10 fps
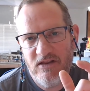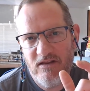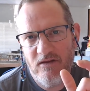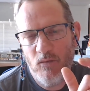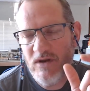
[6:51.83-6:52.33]

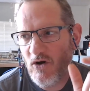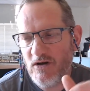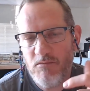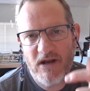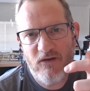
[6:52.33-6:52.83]
We
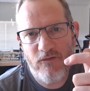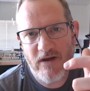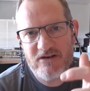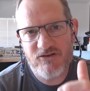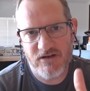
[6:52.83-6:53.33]
can't
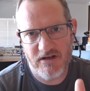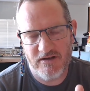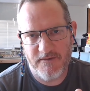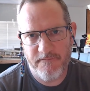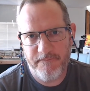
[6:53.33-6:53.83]
manufacture
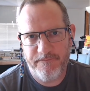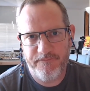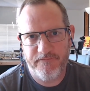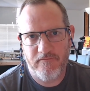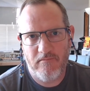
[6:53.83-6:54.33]

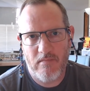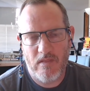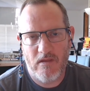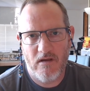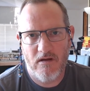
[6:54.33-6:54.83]

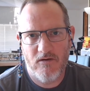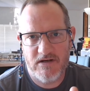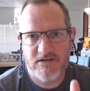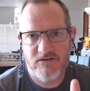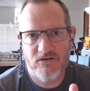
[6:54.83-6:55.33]

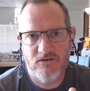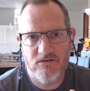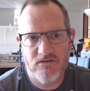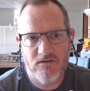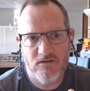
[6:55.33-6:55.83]
gratitude
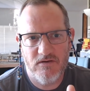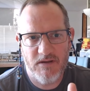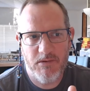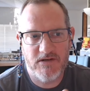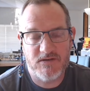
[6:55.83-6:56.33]
or happiness.